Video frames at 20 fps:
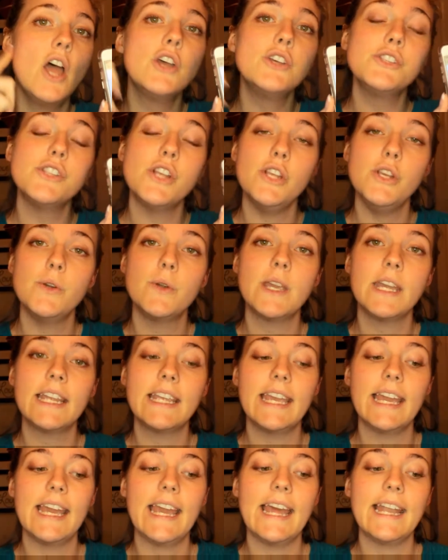so you can
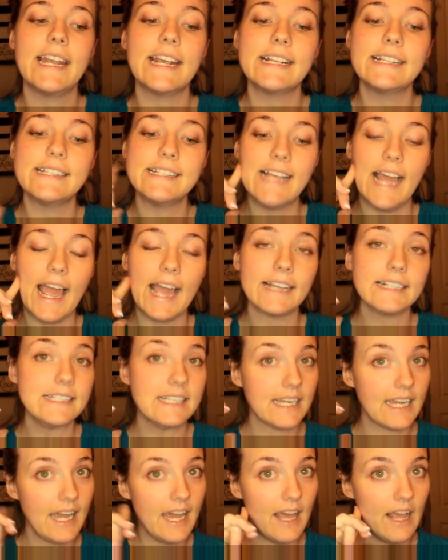get an
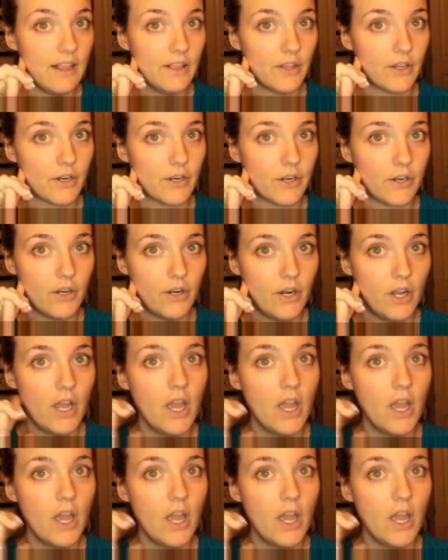exact color